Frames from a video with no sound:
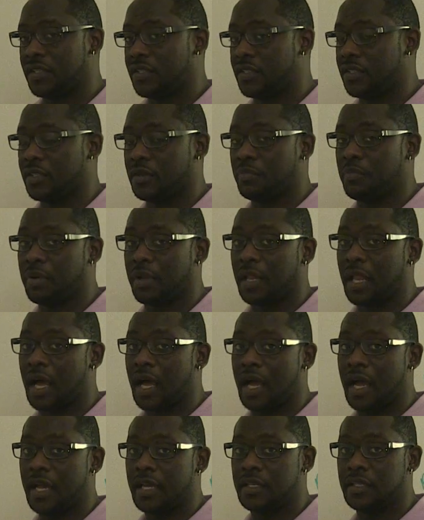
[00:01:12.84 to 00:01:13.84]

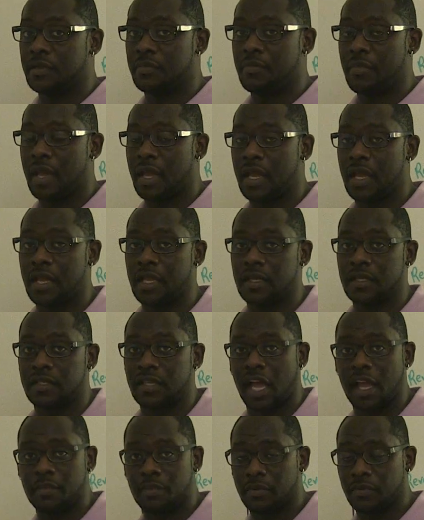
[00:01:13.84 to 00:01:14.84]
supply demand
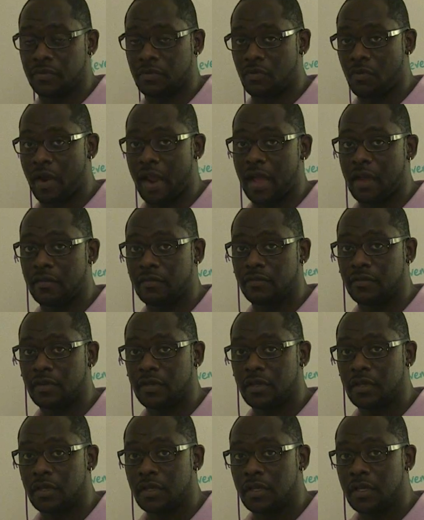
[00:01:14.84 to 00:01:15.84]
type of graph.
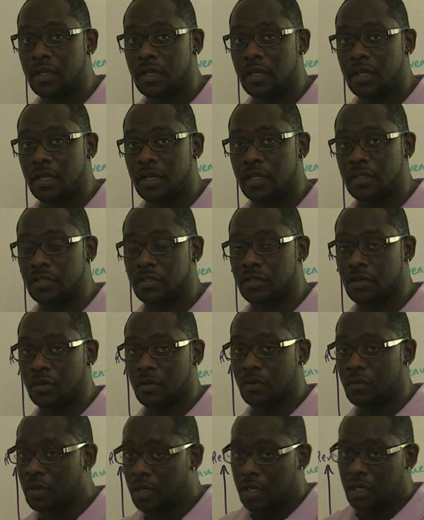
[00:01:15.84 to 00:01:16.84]
And
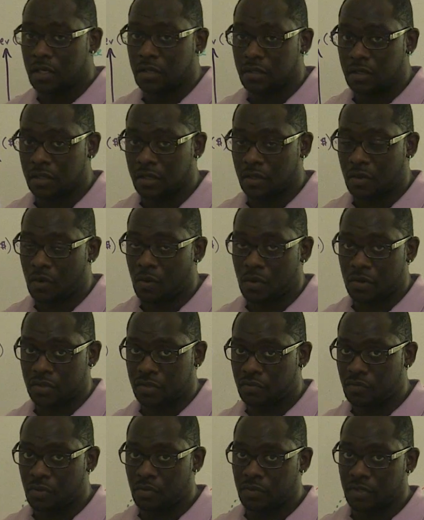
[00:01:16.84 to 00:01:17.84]
so, of
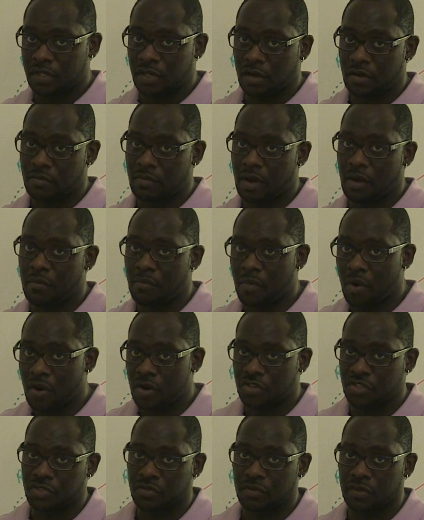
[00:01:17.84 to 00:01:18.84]
course, when we talk about
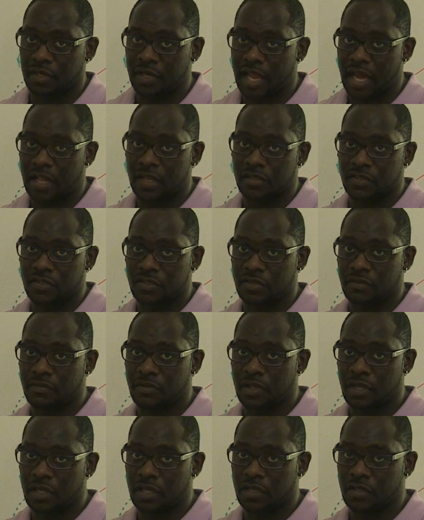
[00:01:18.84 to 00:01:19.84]
marginal analysis of
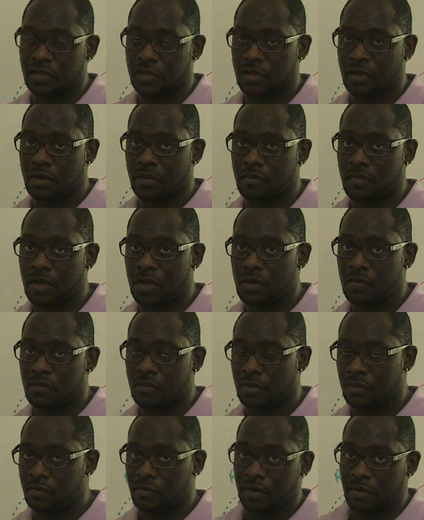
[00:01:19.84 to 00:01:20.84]
things,
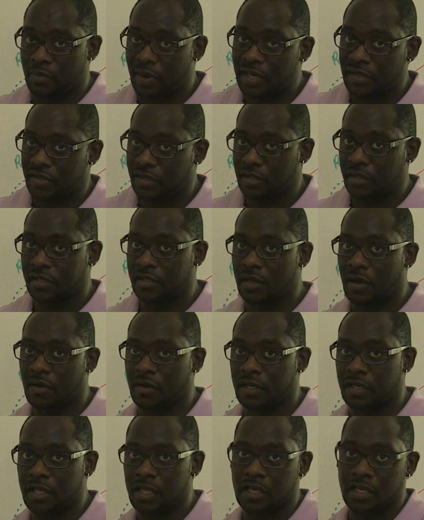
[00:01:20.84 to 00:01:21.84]
we're basically
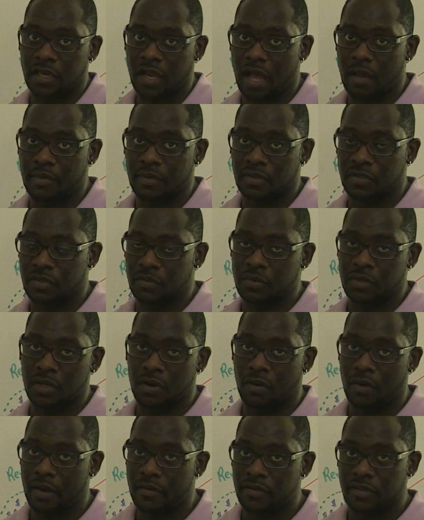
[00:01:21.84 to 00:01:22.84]
talking economics, and we
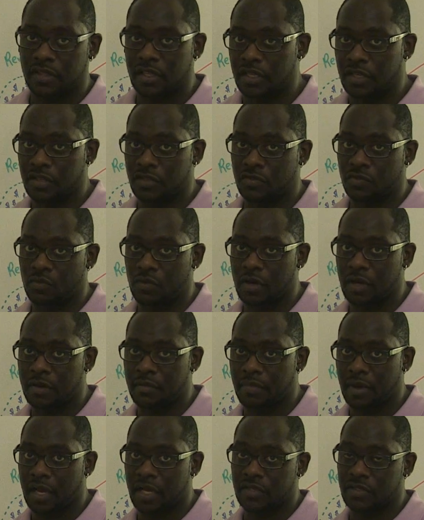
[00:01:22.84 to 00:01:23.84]
know everything is run
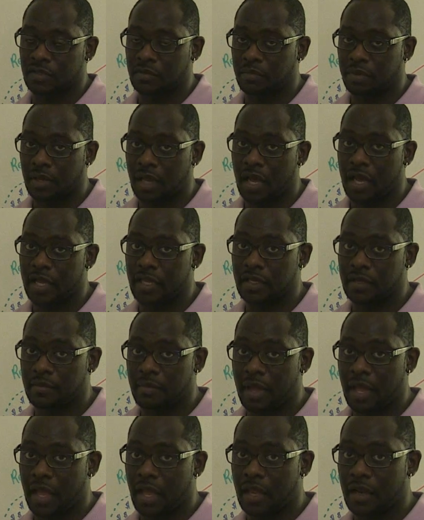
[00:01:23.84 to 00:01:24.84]
by supply and
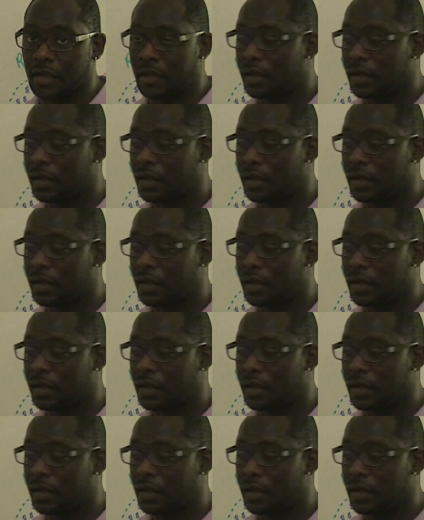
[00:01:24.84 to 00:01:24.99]
demand.